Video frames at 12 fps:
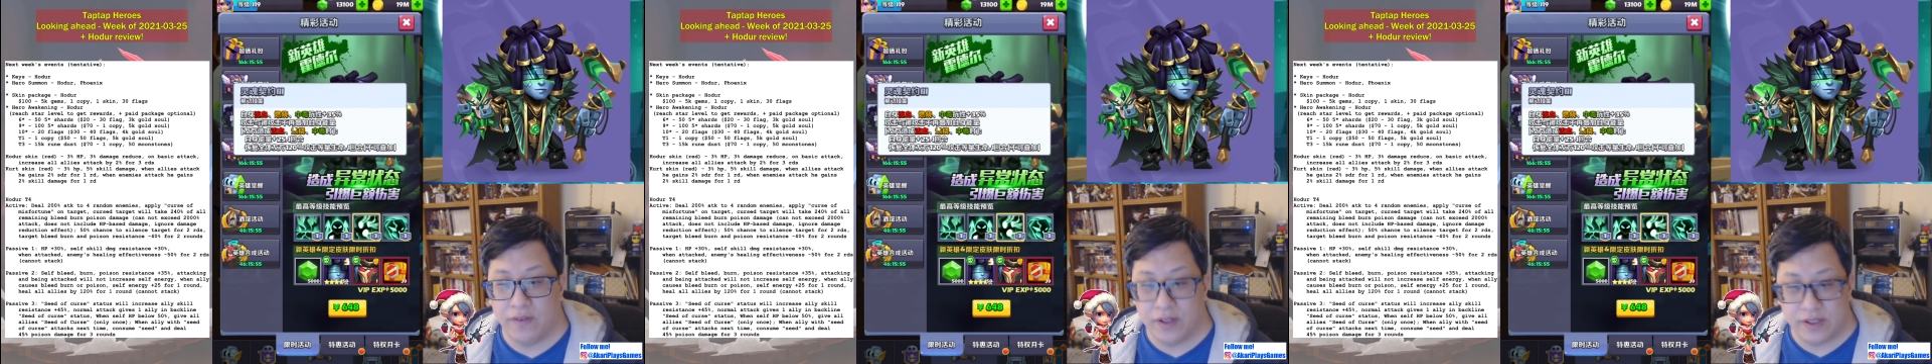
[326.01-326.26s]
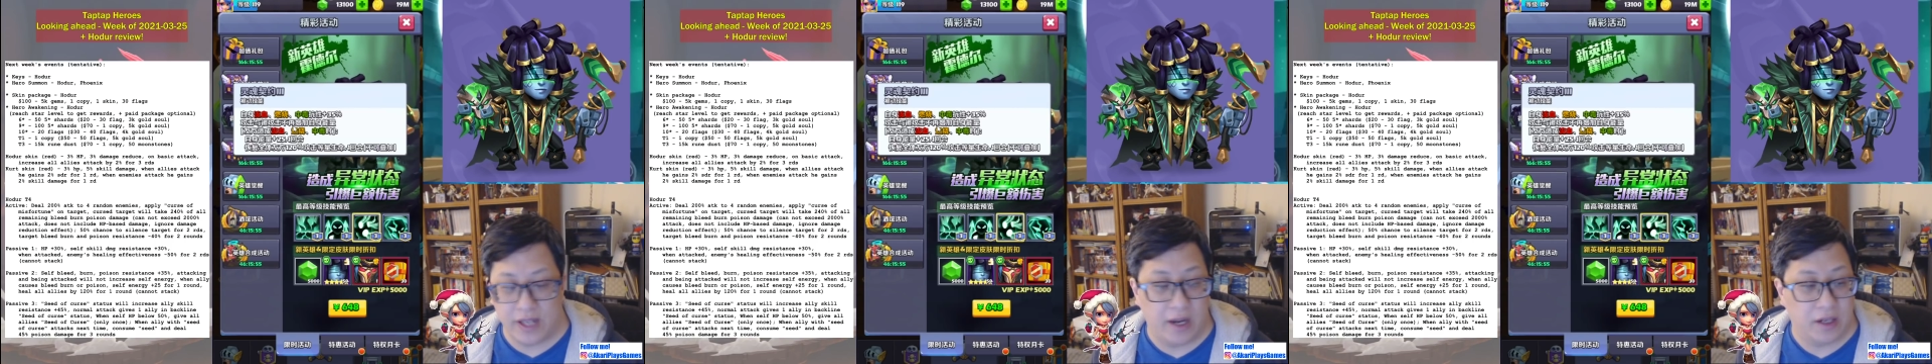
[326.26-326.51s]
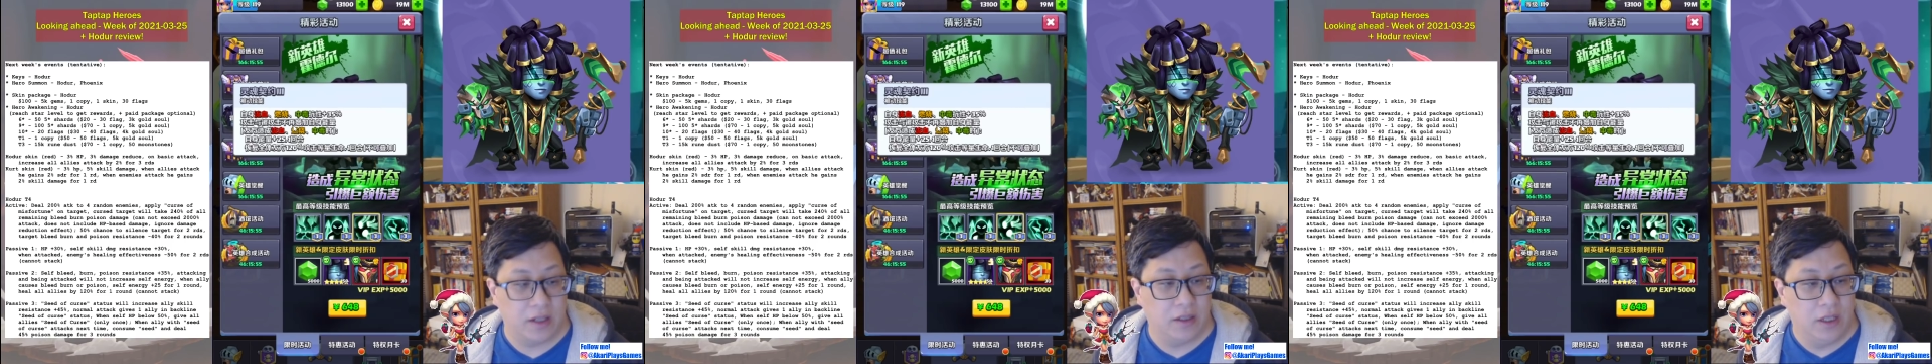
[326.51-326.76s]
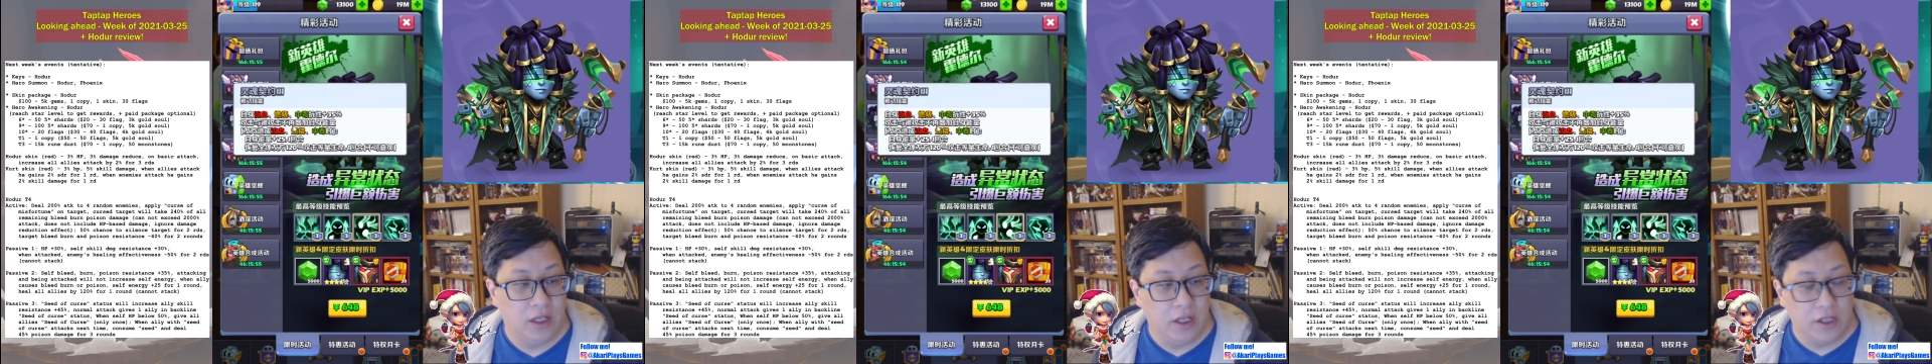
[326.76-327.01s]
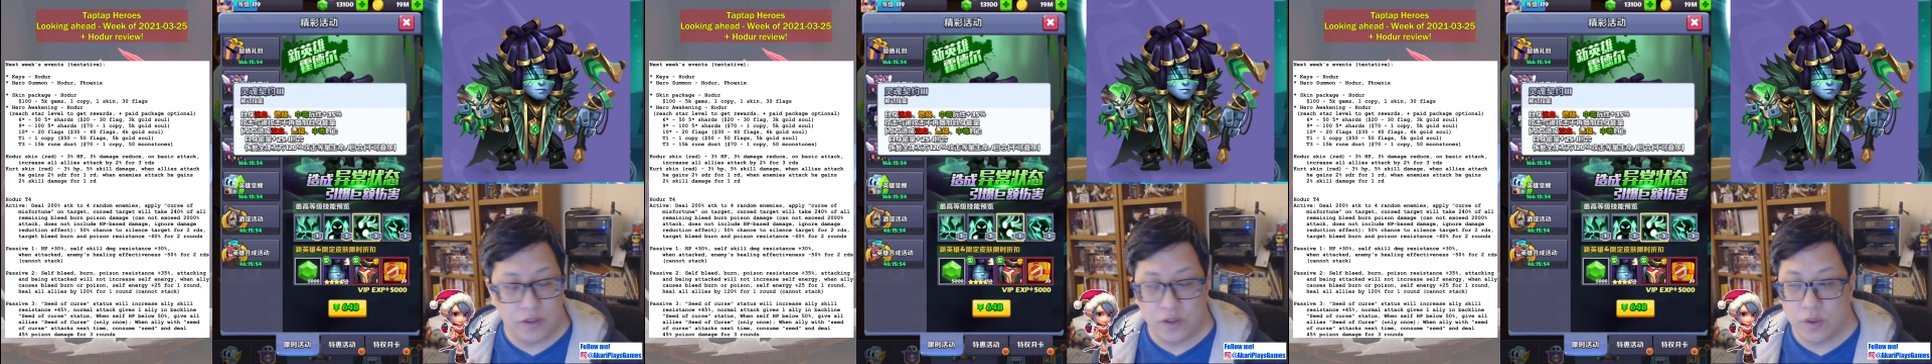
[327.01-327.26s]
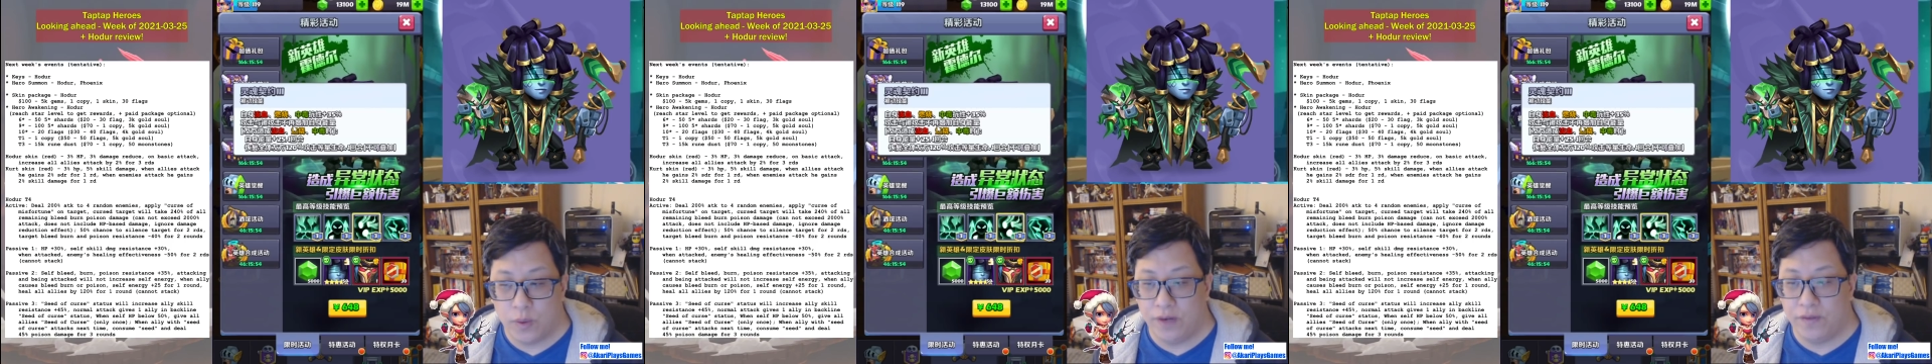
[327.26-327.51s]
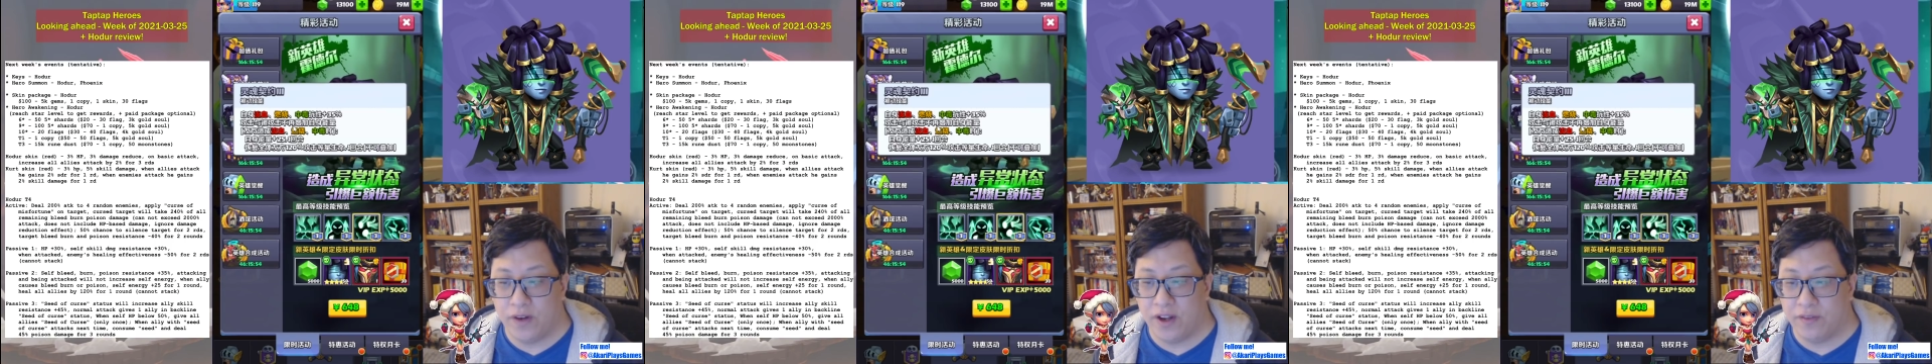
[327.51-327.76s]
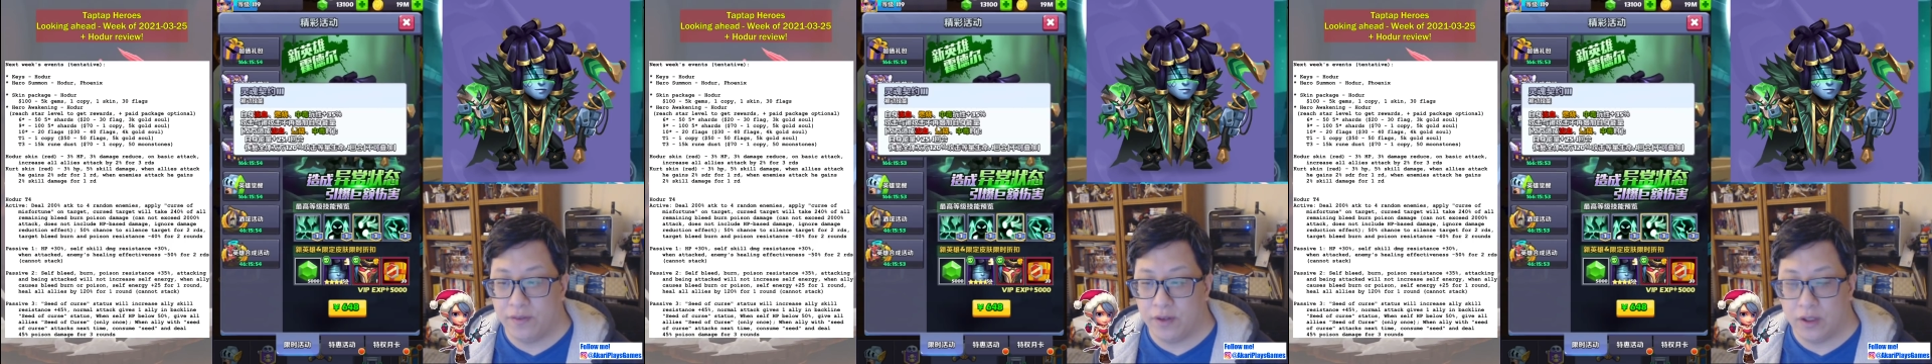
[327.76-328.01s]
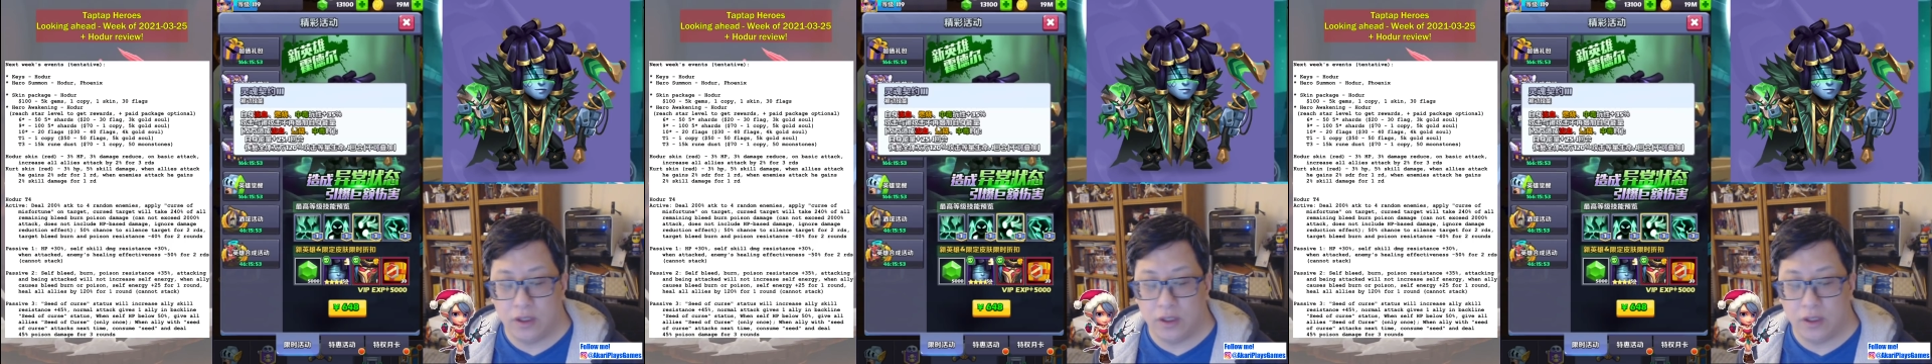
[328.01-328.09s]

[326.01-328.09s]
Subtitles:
attack. So 25